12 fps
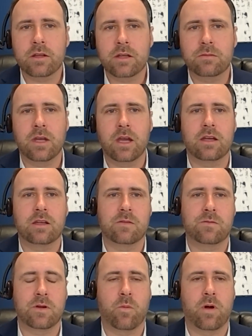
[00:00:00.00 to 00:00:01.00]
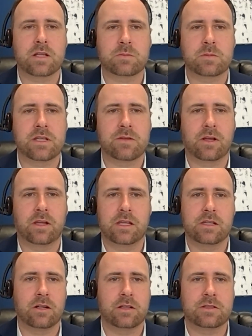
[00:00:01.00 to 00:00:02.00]
if you want it specifically in
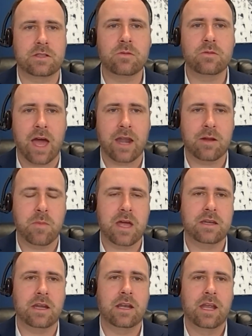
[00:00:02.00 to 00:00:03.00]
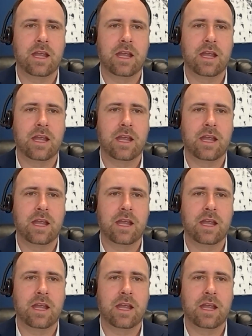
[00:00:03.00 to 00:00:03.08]
there, let's do that and amend it,